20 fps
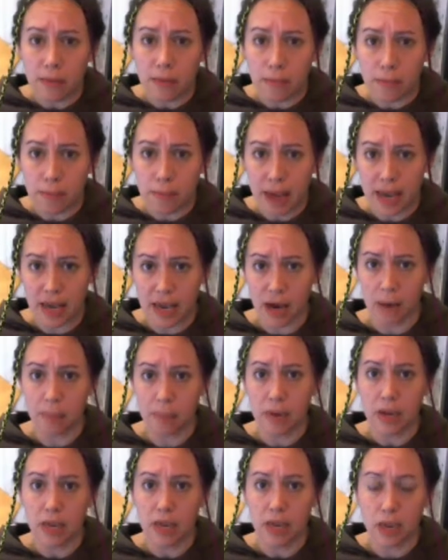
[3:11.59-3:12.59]
makeup
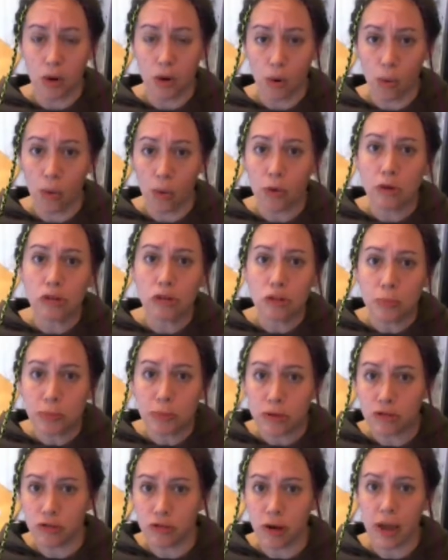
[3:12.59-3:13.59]
in order to
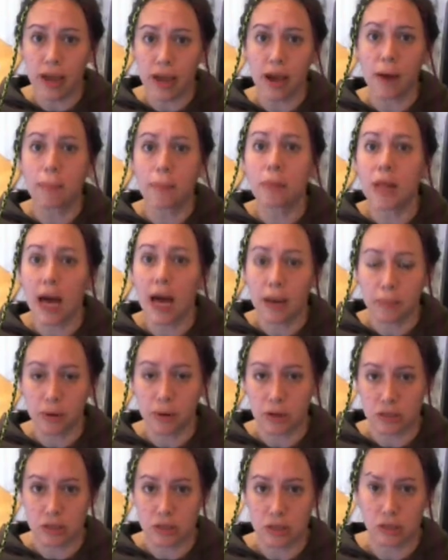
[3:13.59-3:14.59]
portray a black person.